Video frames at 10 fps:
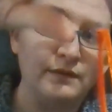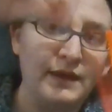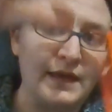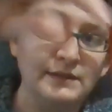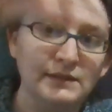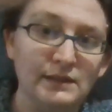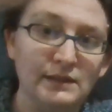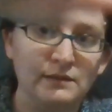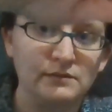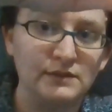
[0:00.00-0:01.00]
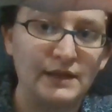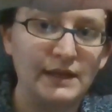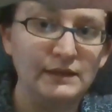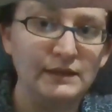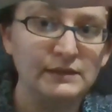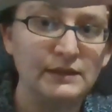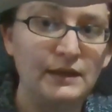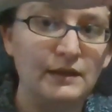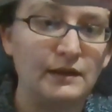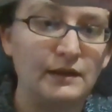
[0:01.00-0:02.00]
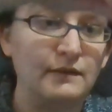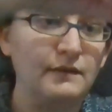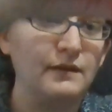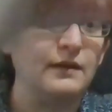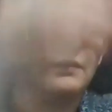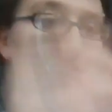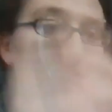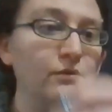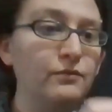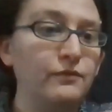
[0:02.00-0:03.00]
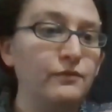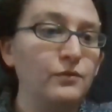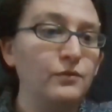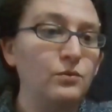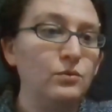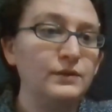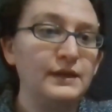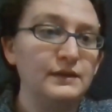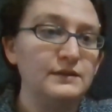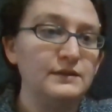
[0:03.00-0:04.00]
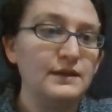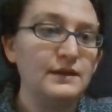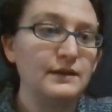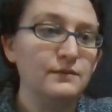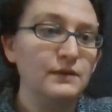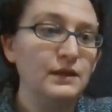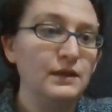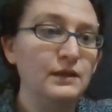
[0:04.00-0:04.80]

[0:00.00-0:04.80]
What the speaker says: ends, the little legs, and then fold it down